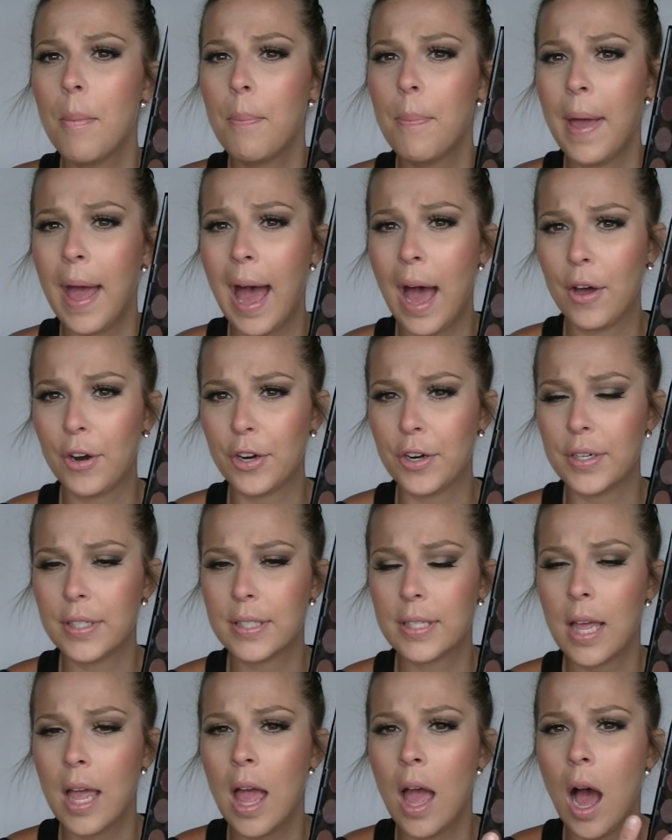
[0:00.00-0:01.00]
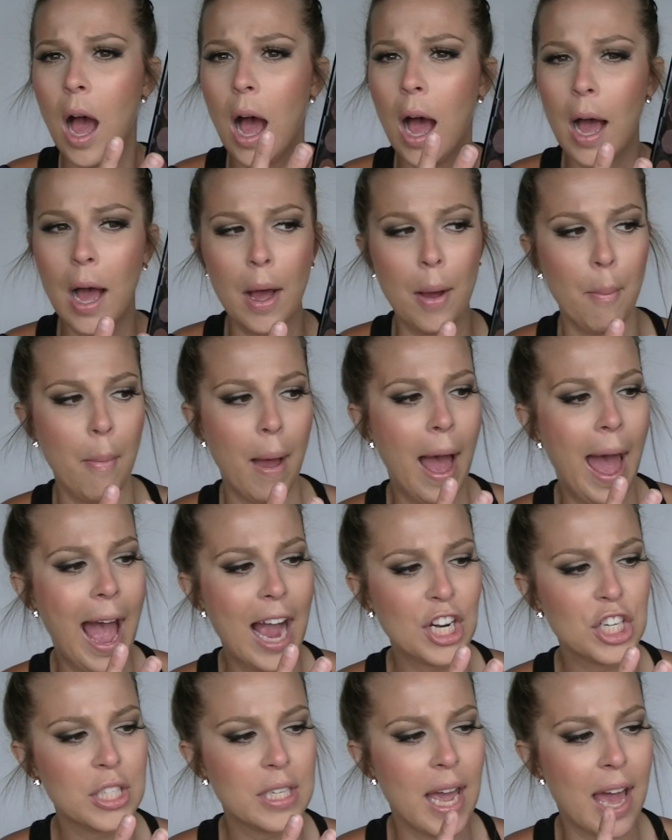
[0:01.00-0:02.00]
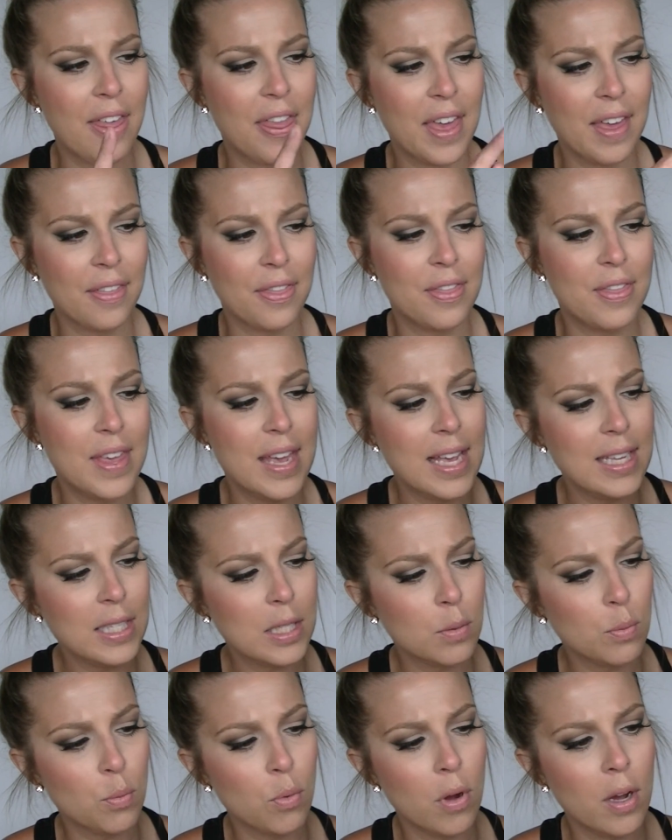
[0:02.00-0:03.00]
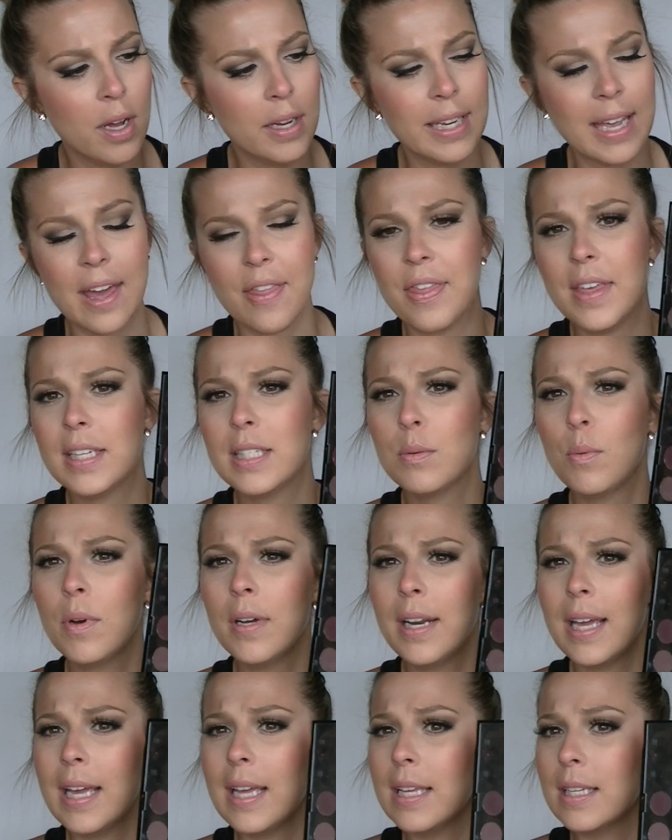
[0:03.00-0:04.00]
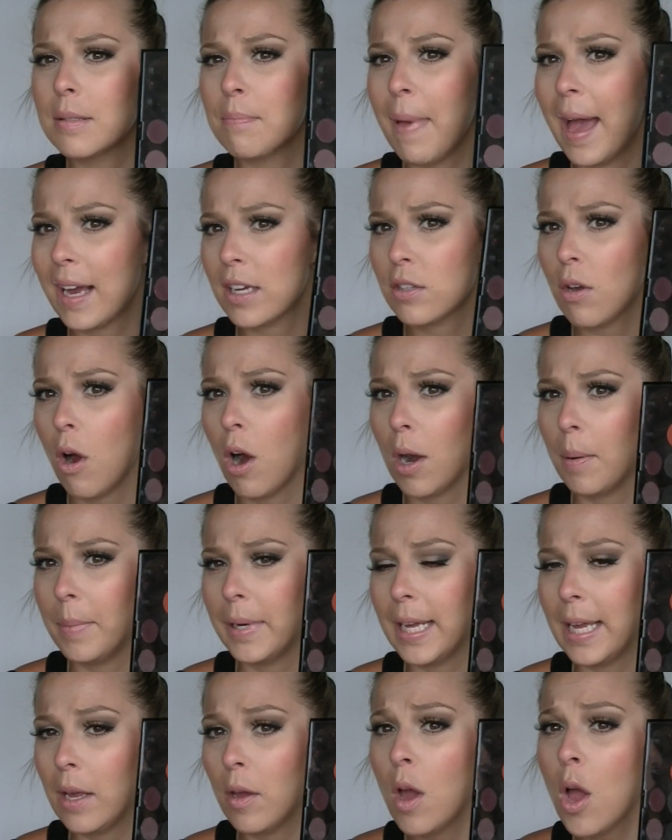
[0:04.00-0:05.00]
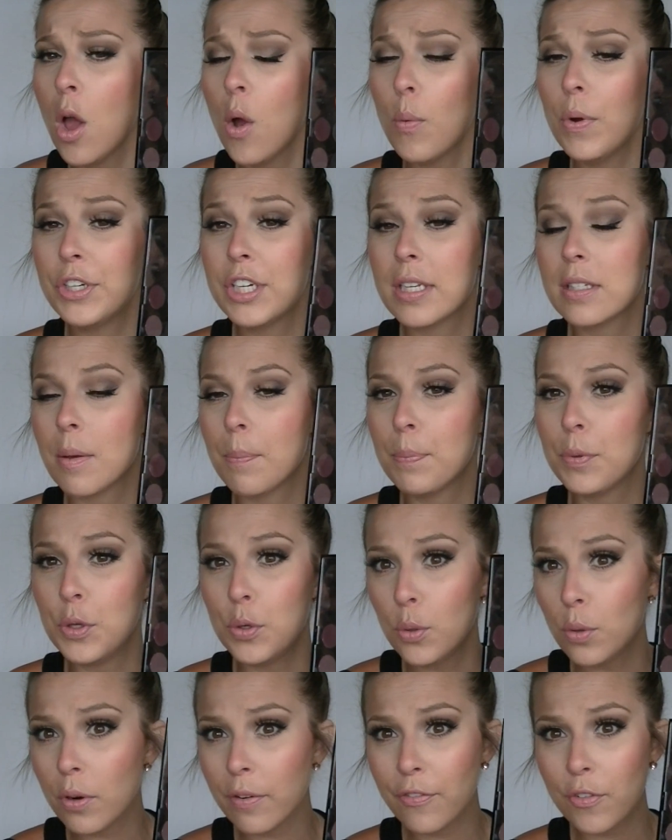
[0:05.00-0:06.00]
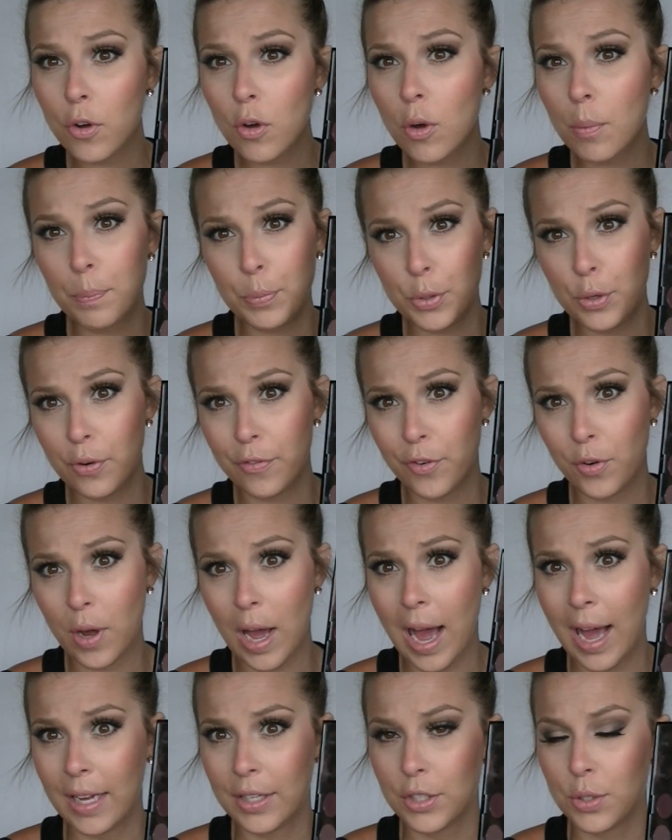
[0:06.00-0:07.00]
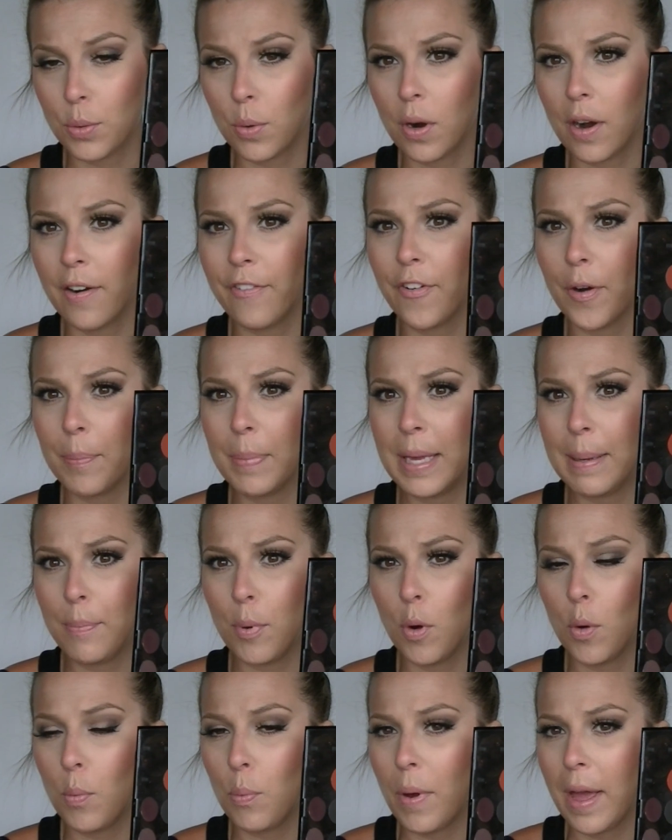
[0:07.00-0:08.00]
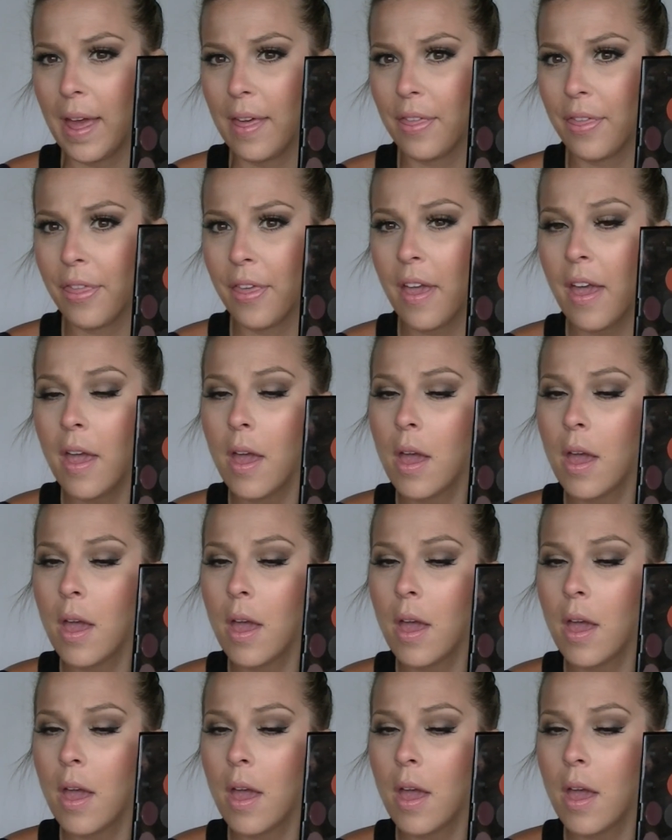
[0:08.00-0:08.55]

Powders. Actually, I think this one is MAC's Harmony, which is a beautiful contour for people with